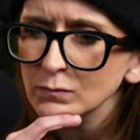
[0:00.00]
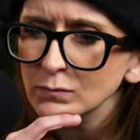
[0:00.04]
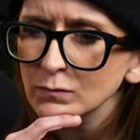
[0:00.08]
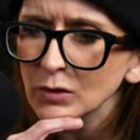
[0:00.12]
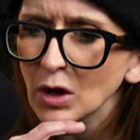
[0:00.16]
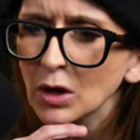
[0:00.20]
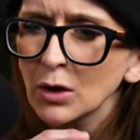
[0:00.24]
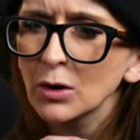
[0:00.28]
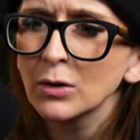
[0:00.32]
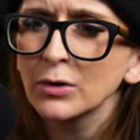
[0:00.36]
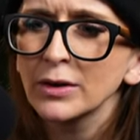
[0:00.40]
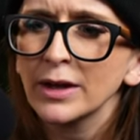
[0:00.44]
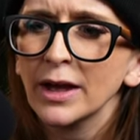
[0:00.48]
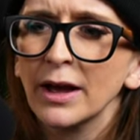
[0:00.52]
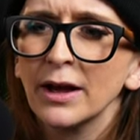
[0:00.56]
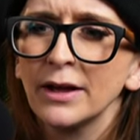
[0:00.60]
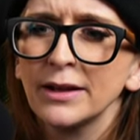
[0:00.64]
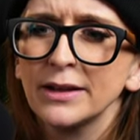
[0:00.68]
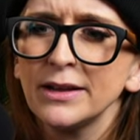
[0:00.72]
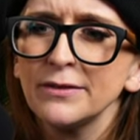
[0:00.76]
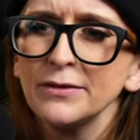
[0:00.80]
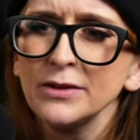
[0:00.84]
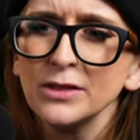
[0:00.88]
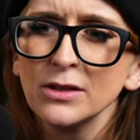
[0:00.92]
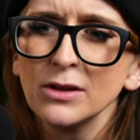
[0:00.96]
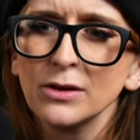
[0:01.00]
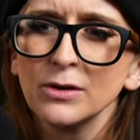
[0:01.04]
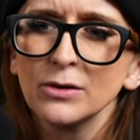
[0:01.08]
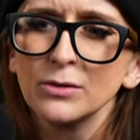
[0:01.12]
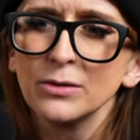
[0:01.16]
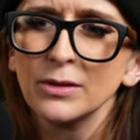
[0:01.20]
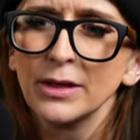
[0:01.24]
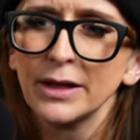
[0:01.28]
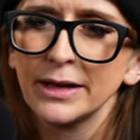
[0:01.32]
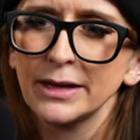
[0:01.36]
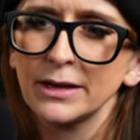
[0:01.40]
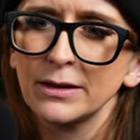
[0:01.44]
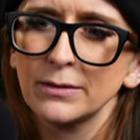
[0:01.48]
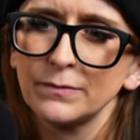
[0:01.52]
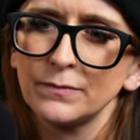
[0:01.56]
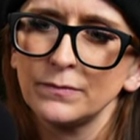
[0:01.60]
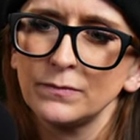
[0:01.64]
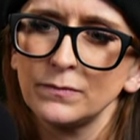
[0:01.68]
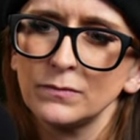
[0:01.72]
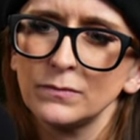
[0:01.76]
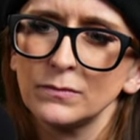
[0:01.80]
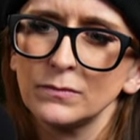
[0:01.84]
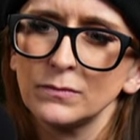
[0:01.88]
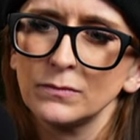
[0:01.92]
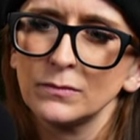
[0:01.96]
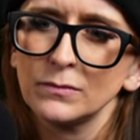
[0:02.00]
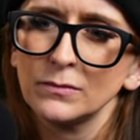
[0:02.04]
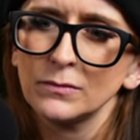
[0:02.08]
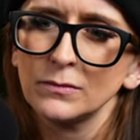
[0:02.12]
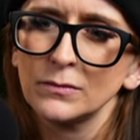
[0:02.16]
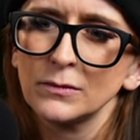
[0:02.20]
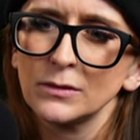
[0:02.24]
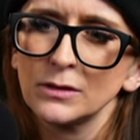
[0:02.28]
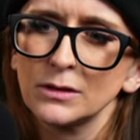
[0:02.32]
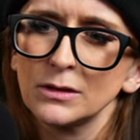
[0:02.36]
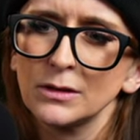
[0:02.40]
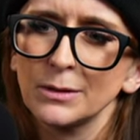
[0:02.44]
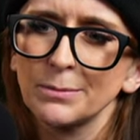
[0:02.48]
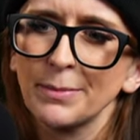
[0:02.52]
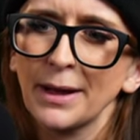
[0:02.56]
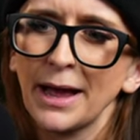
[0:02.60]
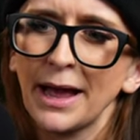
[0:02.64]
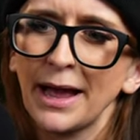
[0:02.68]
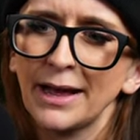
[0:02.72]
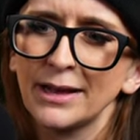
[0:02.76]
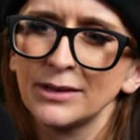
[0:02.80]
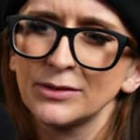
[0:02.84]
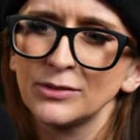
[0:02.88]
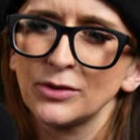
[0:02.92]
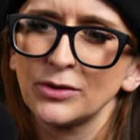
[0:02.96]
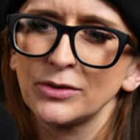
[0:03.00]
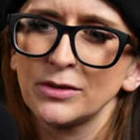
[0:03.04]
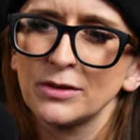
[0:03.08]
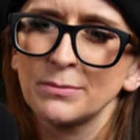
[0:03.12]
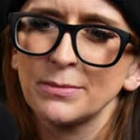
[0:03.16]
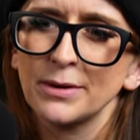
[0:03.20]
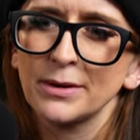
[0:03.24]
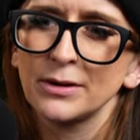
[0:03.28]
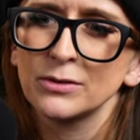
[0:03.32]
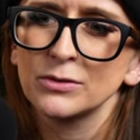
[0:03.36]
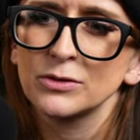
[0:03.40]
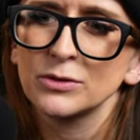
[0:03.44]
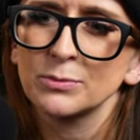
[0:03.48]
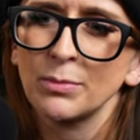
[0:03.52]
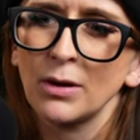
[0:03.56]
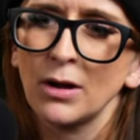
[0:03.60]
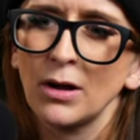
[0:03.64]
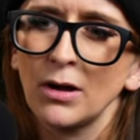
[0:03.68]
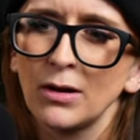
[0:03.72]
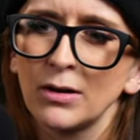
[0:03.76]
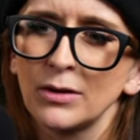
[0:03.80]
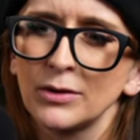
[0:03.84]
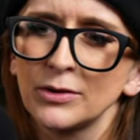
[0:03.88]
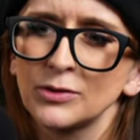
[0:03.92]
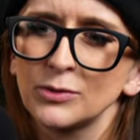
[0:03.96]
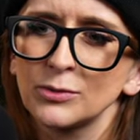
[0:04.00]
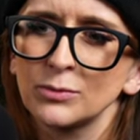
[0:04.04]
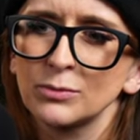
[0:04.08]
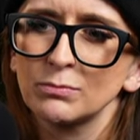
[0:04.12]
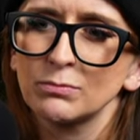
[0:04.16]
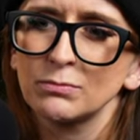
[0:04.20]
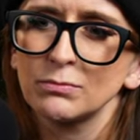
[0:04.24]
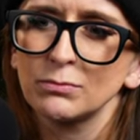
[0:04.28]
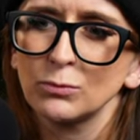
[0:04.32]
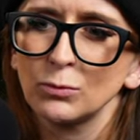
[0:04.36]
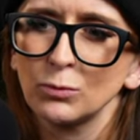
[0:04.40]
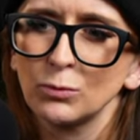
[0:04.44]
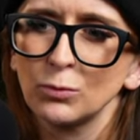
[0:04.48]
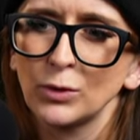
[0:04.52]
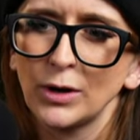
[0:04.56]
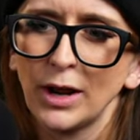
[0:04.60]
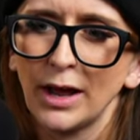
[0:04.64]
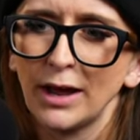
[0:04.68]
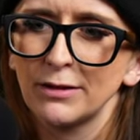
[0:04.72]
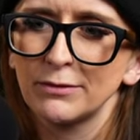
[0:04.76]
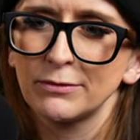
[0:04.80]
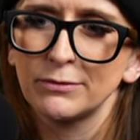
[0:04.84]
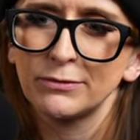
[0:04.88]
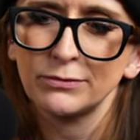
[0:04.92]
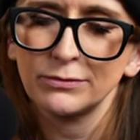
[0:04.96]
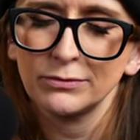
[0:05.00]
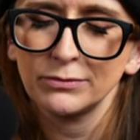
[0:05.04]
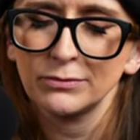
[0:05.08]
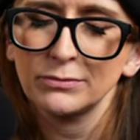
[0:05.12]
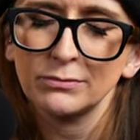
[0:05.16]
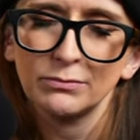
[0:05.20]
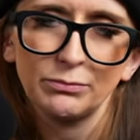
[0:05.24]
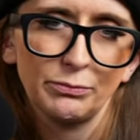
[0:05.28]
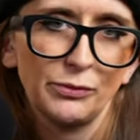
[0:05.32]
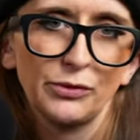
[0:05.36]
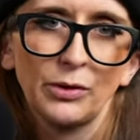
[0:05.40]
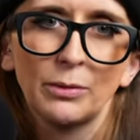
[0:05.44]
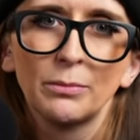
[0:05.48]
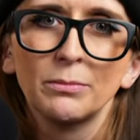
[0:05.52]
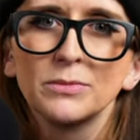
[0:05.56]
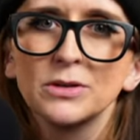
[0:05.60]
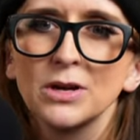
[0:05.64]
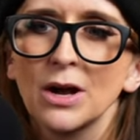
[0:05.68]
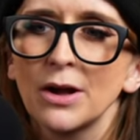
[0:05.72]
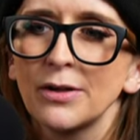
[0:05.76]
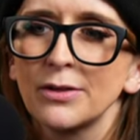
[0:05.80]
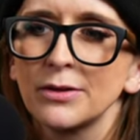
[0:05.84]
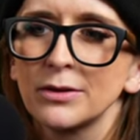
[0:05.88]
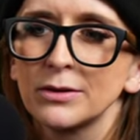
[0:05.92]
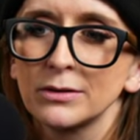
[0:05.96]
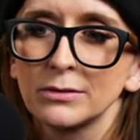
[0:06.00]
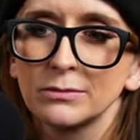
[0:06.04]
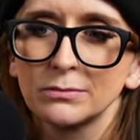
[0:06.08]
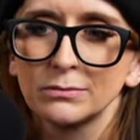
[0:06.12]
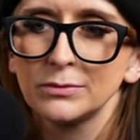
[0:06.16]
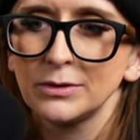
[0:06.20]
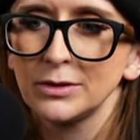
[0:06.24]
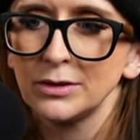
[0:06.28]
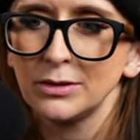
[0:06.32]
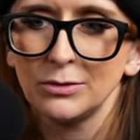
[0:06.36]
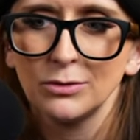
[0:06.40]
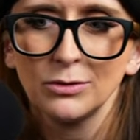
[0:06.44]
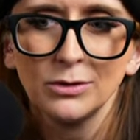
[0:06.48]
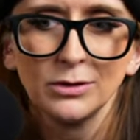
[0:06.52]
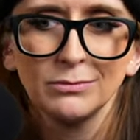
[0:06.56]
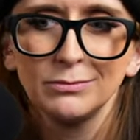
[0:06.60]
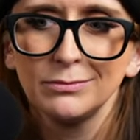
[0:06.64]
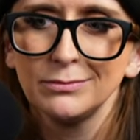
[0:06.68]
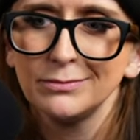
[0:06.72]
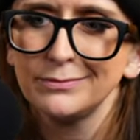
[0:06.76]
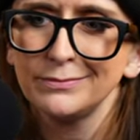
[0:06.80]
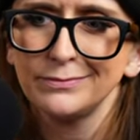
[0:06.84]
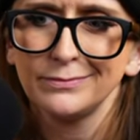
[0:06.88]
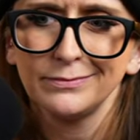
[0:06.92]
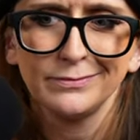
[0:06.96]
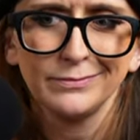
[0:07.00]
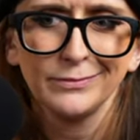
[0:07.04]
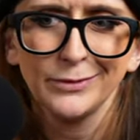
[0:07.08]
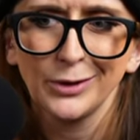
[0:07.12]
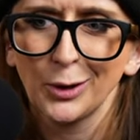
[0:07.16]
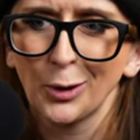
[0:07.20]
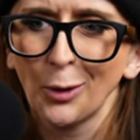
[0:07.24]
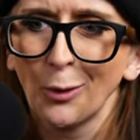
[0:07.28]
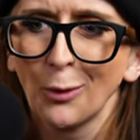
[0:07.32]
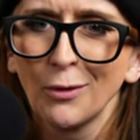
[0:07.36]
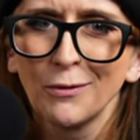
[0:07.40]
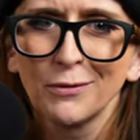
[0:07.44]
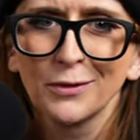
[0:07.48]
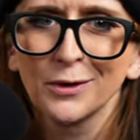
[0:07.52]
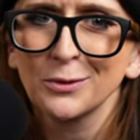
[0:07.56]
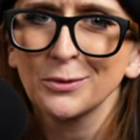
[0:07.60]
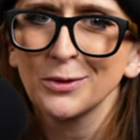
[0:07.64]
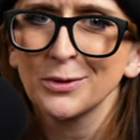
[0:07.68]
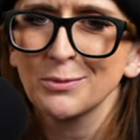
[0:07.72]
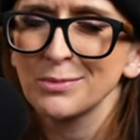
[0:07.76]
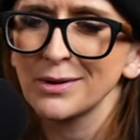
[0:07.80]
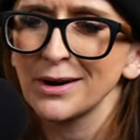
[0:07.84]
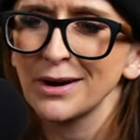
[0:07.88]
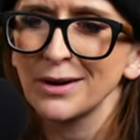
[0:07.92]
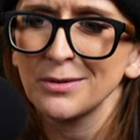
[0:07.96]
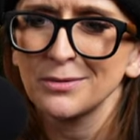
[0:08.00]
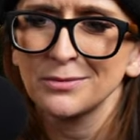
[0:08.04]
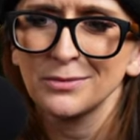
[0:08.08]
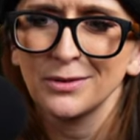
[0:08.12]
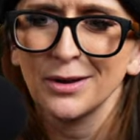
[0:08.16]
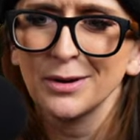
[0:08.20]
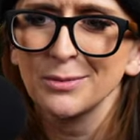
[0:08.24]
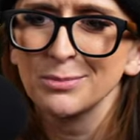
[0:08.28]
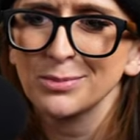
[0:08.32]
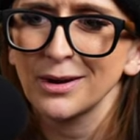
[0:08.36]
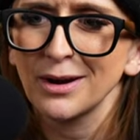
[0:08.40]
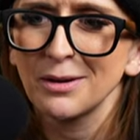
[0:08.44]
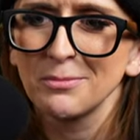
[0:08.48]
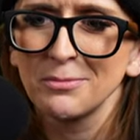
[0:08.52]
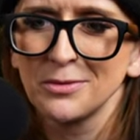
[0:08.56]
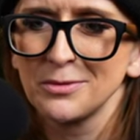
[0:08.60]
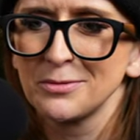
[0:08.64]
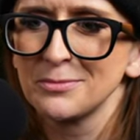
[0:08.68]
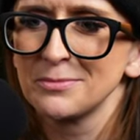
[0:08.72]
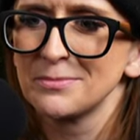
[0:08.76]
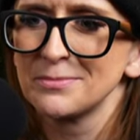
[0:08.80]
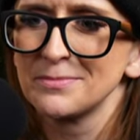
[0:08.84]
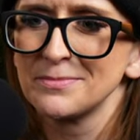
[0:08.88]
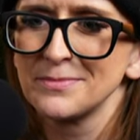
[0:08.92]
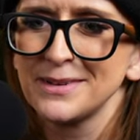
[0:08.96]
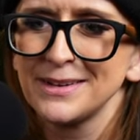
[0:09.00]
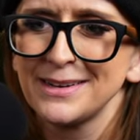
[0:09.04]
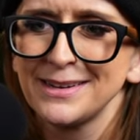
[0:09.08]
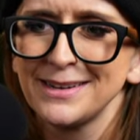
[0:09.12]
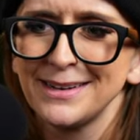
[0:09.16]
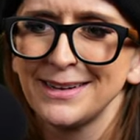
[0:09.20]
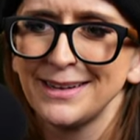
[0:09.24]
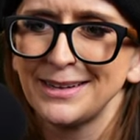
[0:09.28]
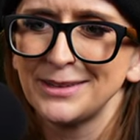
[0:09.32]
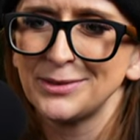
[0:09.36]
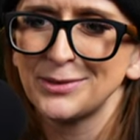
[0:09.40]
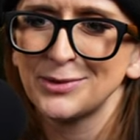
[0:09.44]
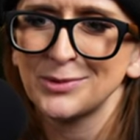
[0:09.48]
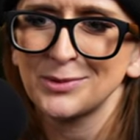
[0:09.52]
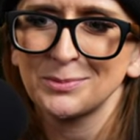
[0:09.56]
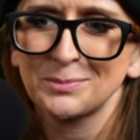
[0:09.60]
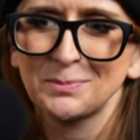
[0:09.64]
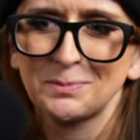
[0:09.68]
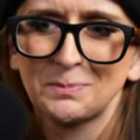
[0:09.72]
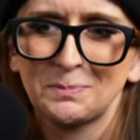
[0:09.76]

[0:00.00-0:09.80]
Oh yeah, even though like the pads on the bear's paws would have some color, you can go over it with brown, not a problem. It's